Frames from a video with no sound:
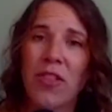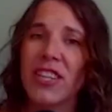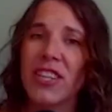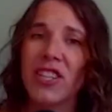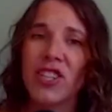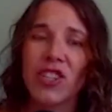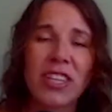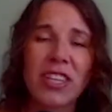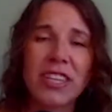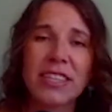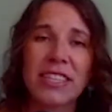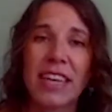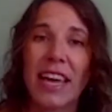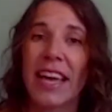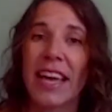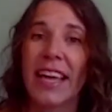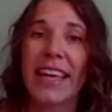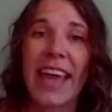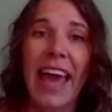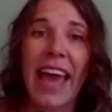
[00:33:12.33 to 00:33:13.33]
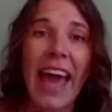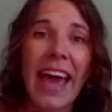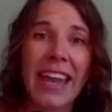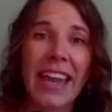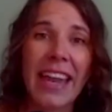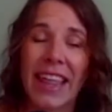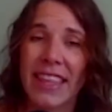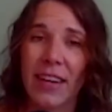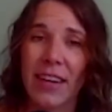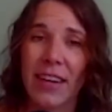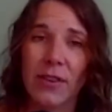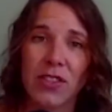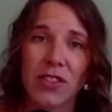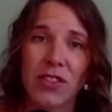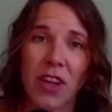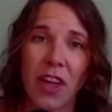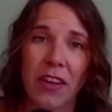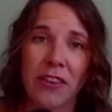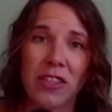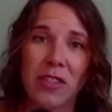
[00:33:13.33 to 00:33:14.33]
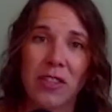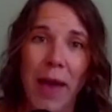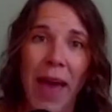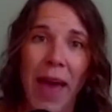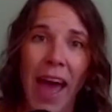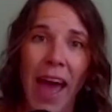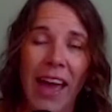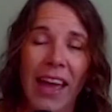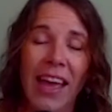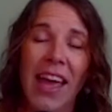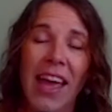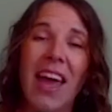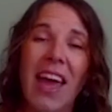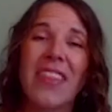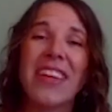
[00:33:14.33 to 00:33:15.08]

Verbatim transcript: they shouldn't get $1,000 back.